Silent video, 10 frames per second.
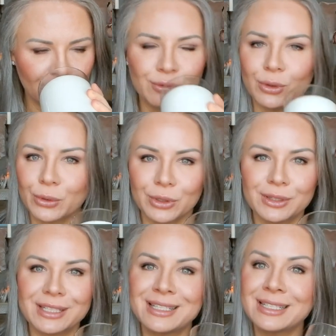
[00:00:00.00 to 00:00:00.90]

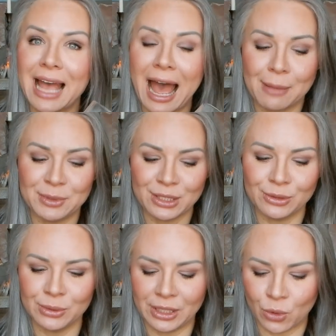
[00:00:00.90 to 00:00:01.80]
floral. This is
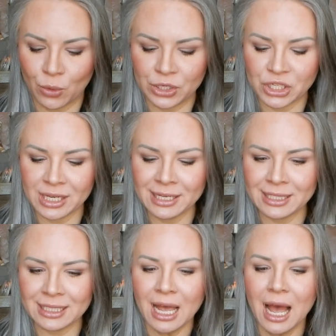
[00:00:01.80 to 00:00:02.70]
absolutely
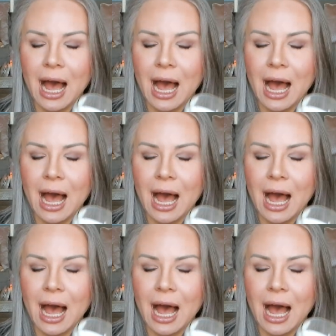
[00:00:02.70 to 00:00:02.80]
gorgeous.